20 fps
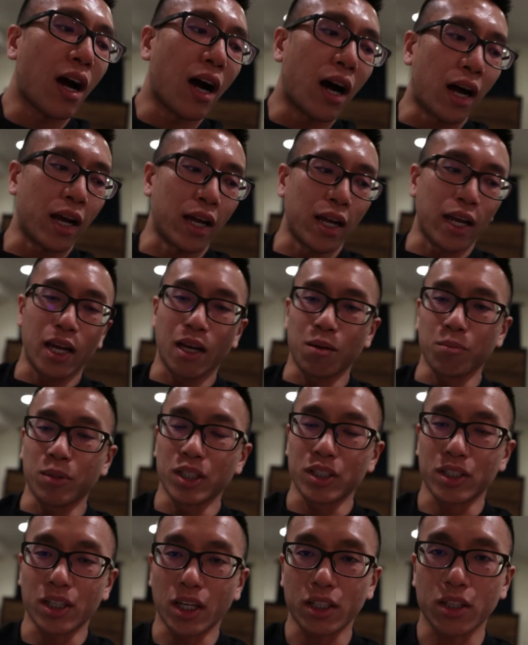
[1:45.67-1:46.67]
I am
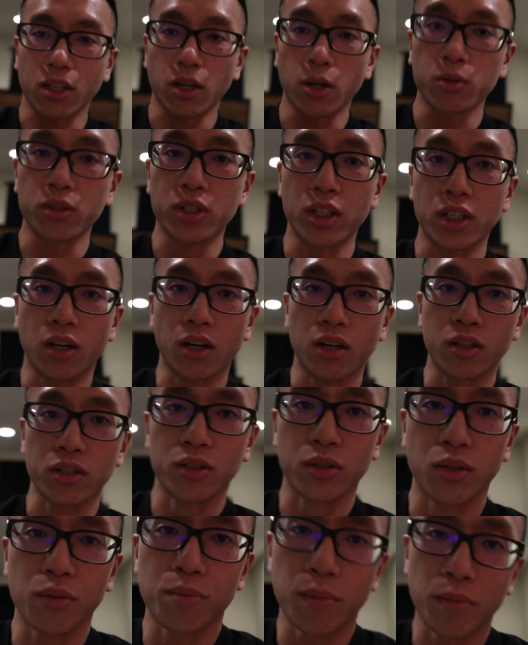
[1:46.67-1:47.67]
his head coach and
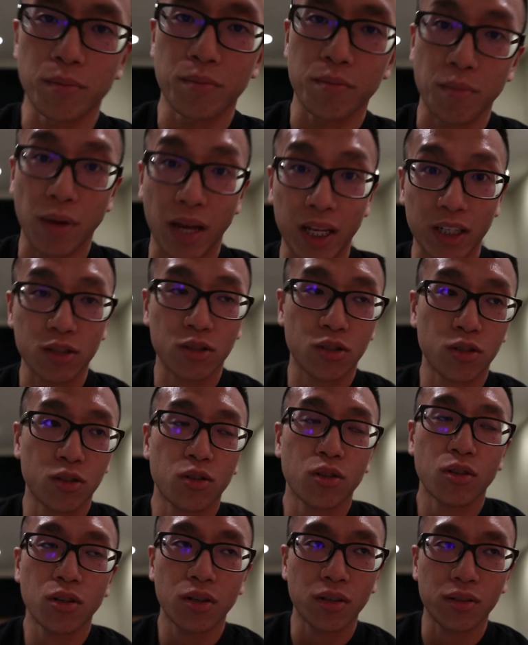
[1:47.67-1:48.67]
also
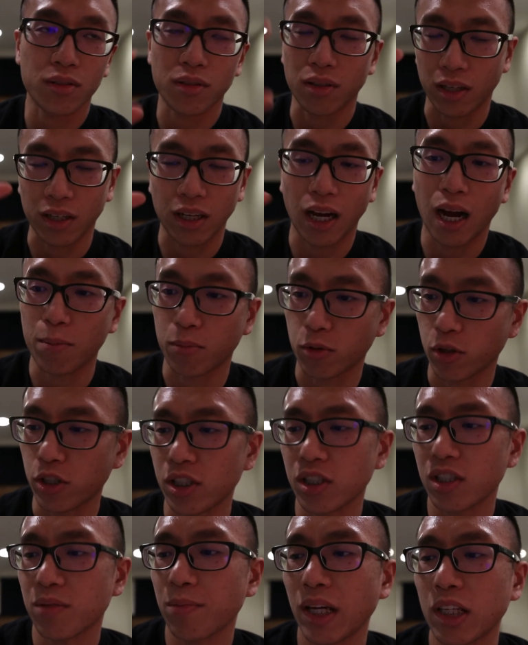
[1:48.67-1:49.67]
manager, like
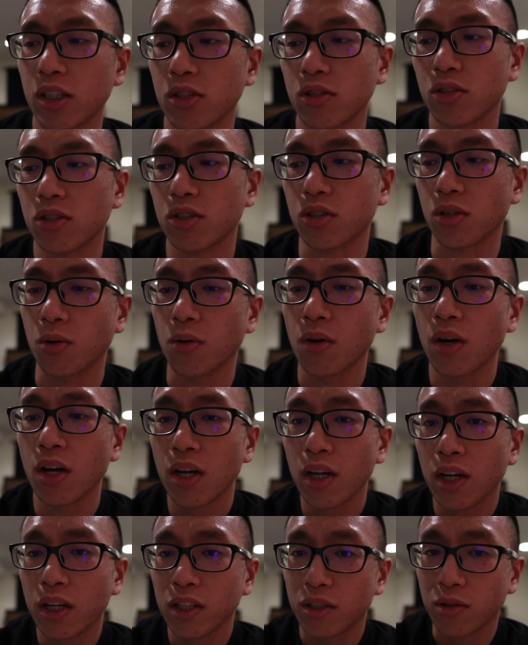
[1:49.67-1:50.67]
operations manager. So
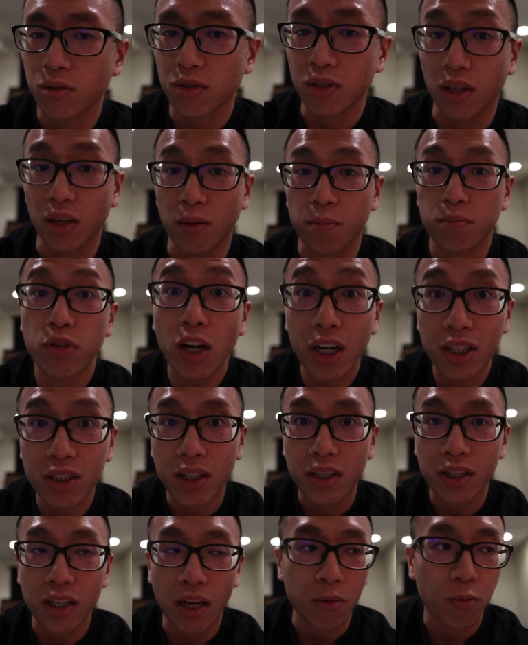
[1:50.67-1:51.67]
there's a
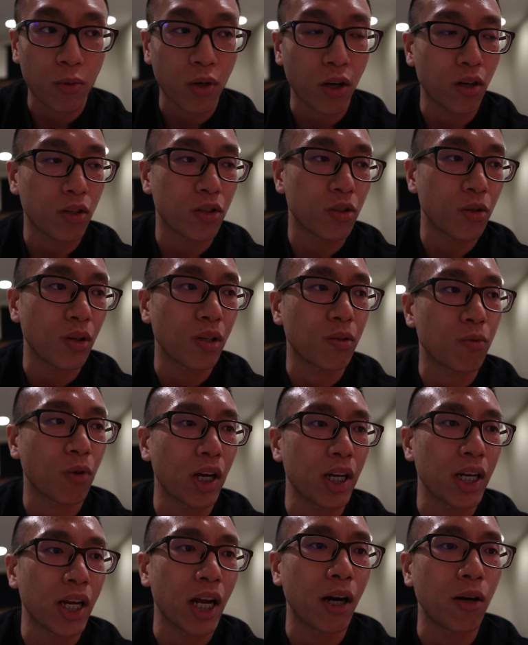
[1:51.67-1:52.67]
project that we are doing
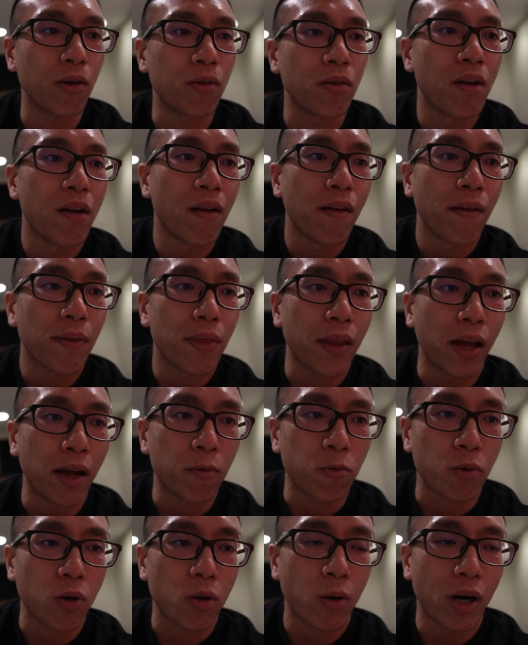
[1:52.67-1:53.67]
right now
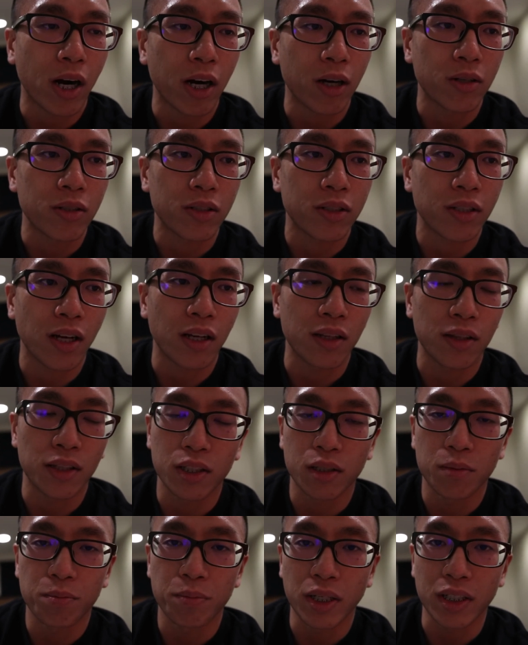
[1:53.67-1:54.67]
that requires a
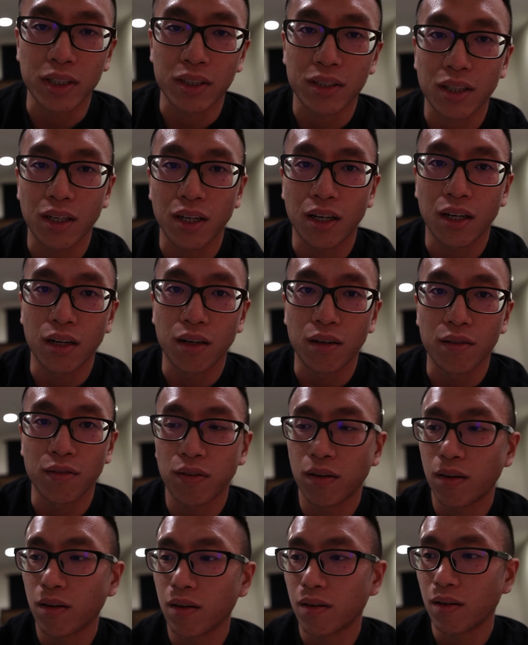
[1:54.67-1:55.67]
little bit
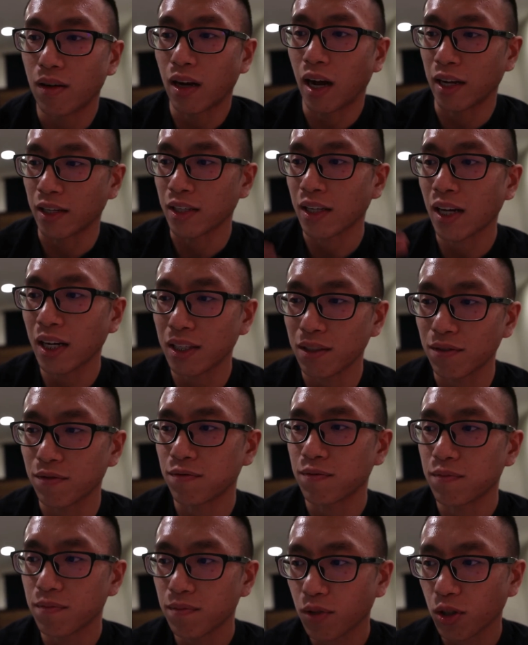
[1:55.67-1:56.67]
of I kind
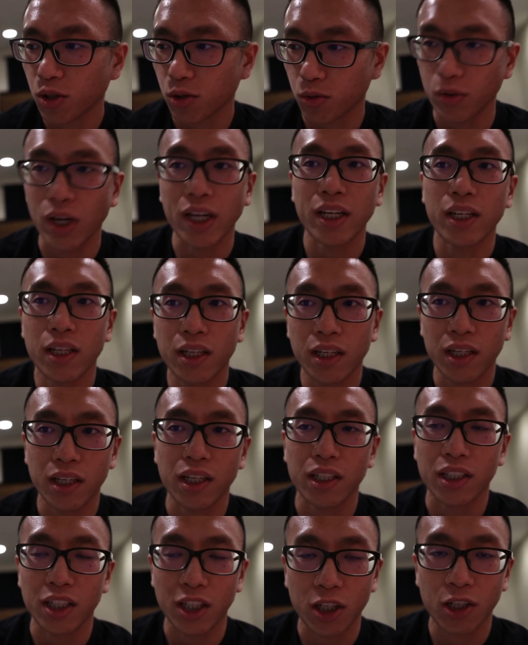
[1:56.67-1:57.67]
of created it
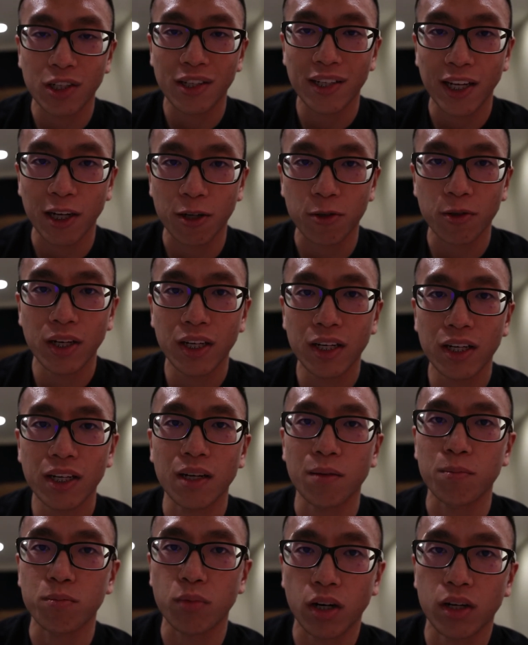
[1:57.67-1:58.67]
and curated
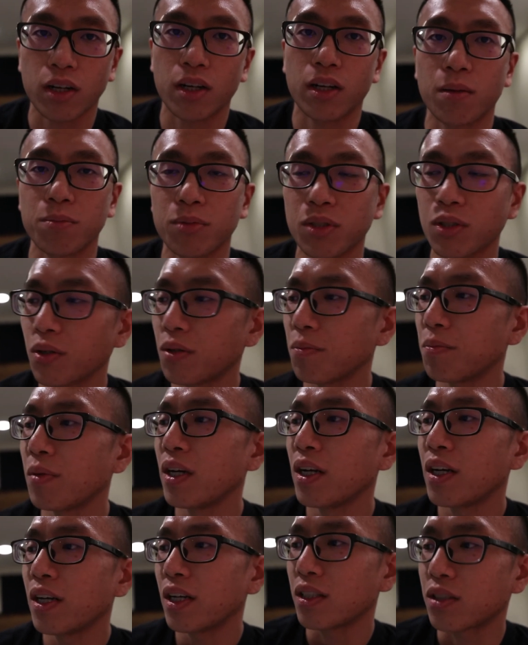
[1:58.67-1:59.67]
and brought it up to him,
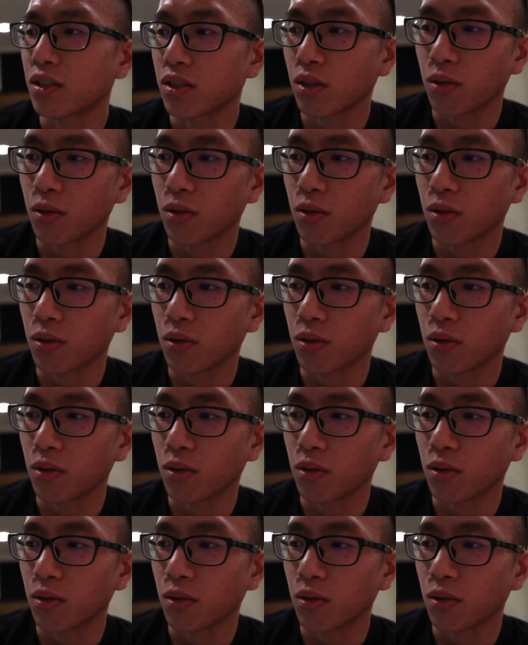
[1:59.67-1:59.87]
and